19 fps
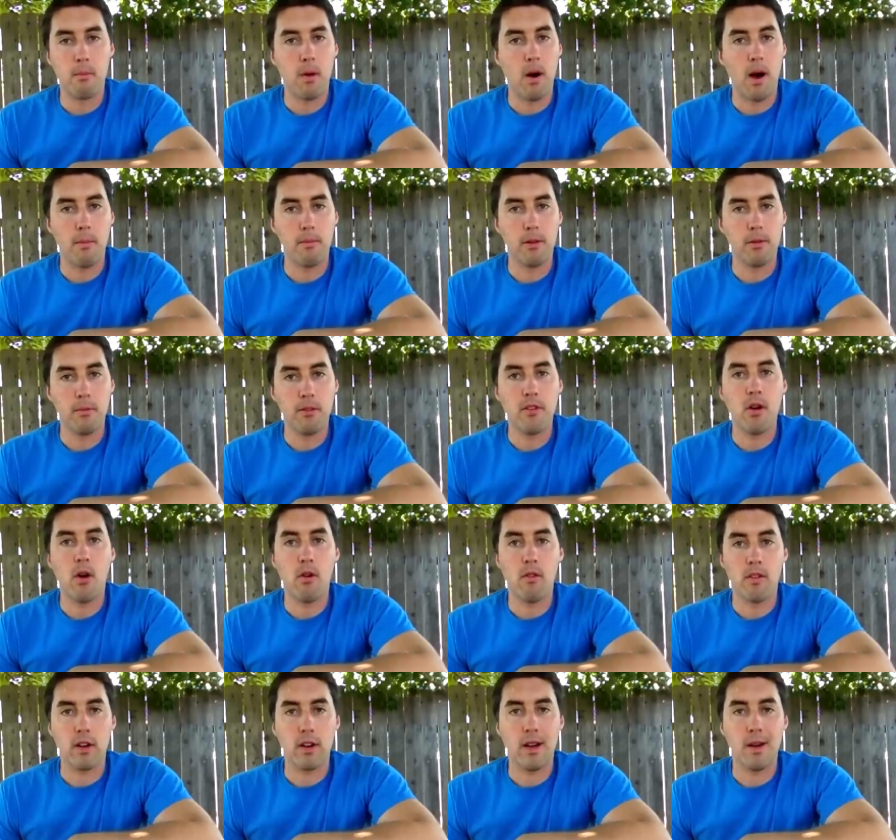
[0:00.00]
problems to
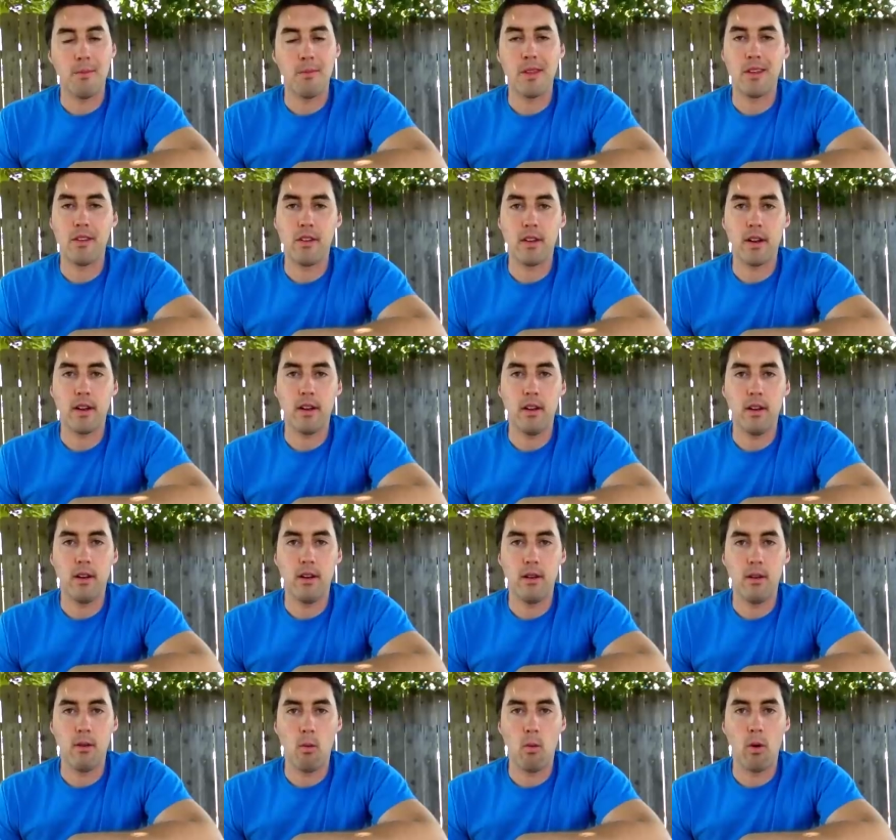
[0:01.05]
overcome, then you're going
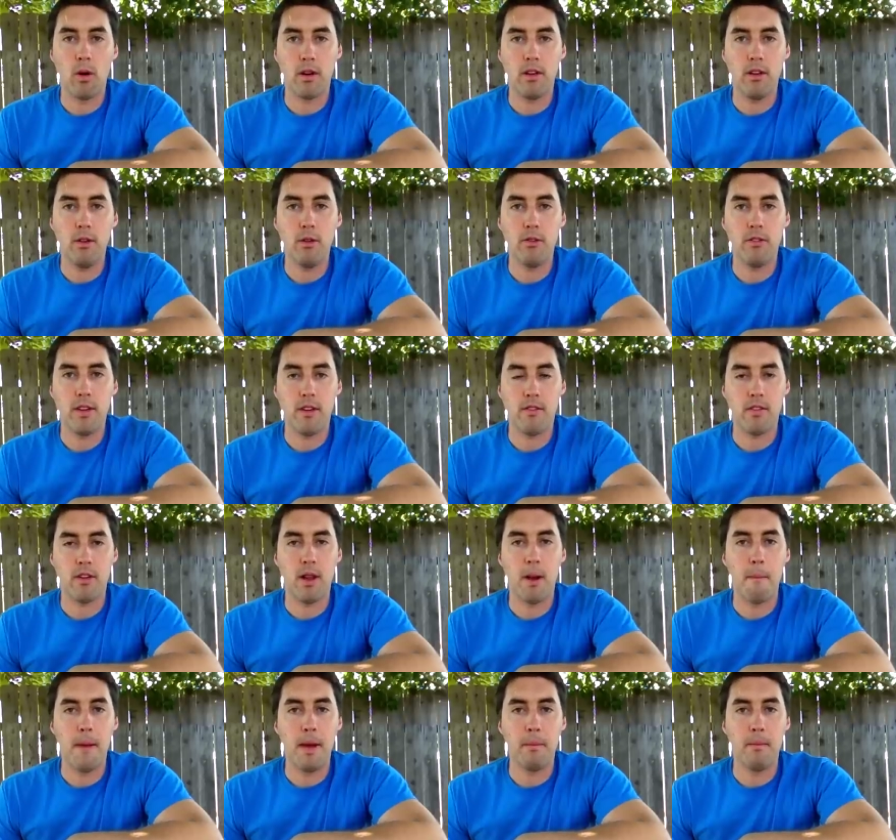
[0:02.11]
to want to use different
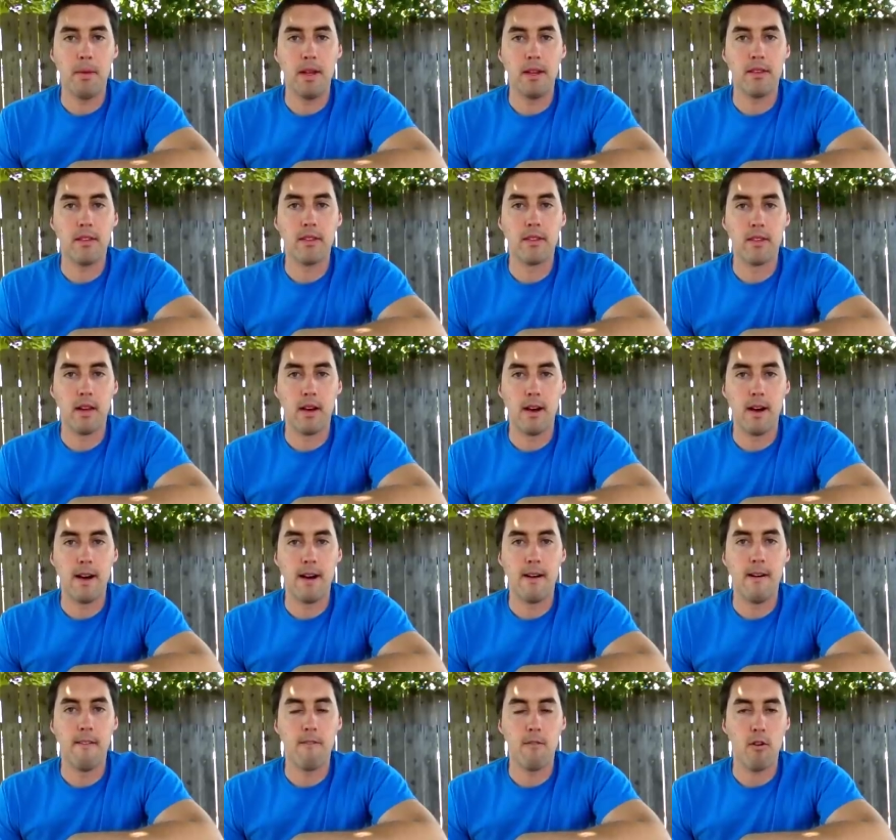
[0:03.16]
amendments
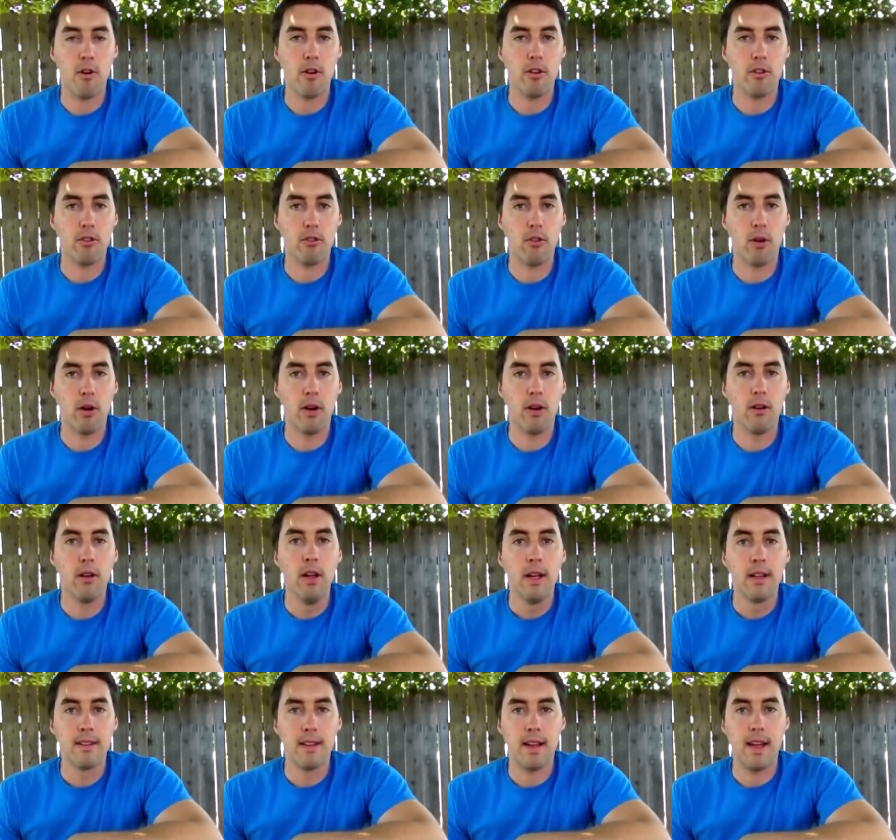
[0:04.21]
uh, for your soil
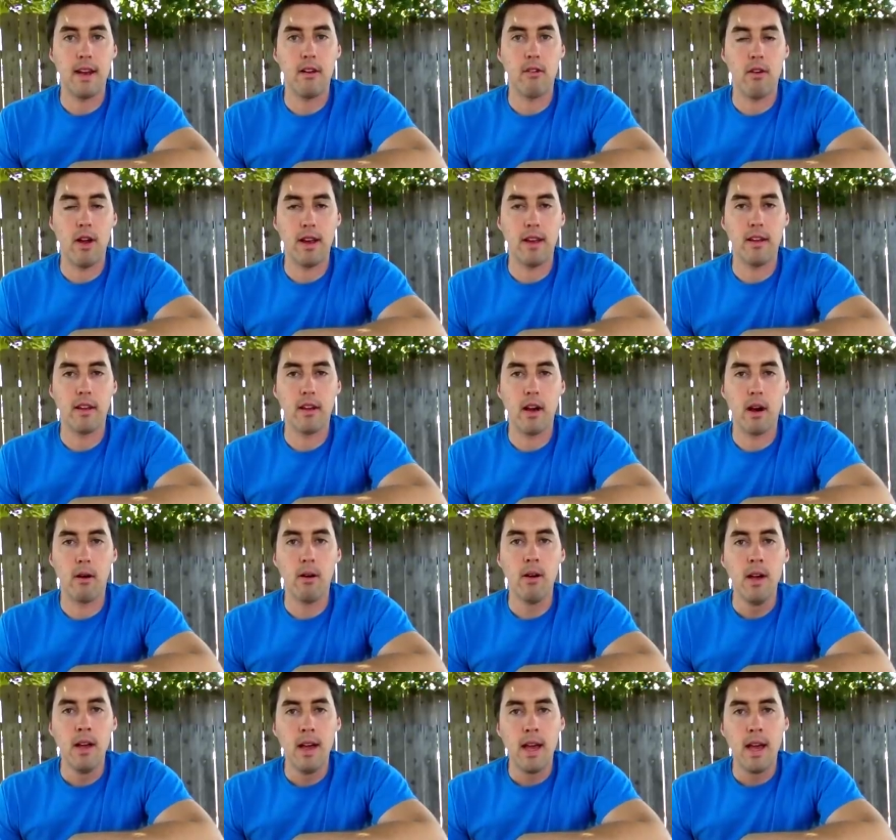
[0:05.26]
to get it ready to go.